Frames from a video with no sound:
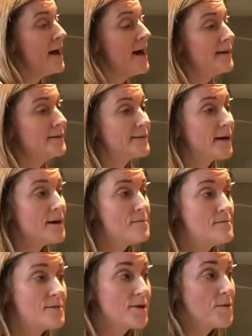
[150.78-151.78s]
and
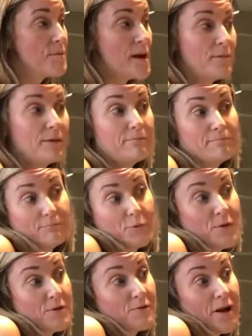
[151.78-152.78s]
um, you know, maybe would
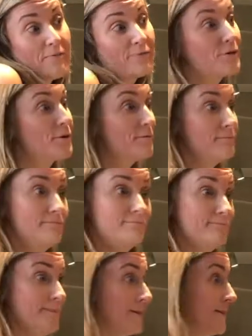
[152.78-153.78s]
be great for
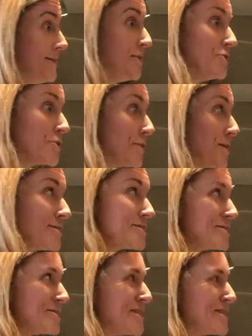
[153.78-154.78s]
a senior. He's
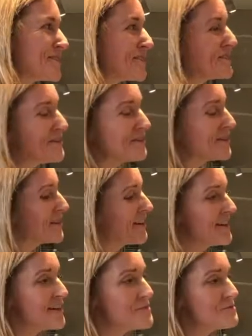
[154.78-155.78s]
a senior, or
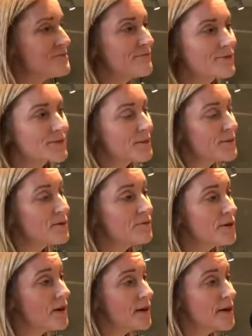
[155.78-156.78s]
you know, for somebody with
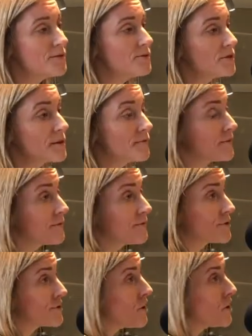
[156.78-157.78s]
young kids who's looking for a
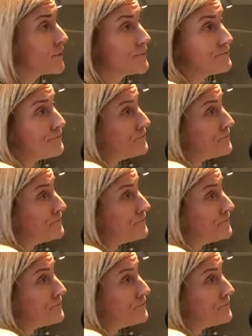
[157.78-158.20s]
first dog.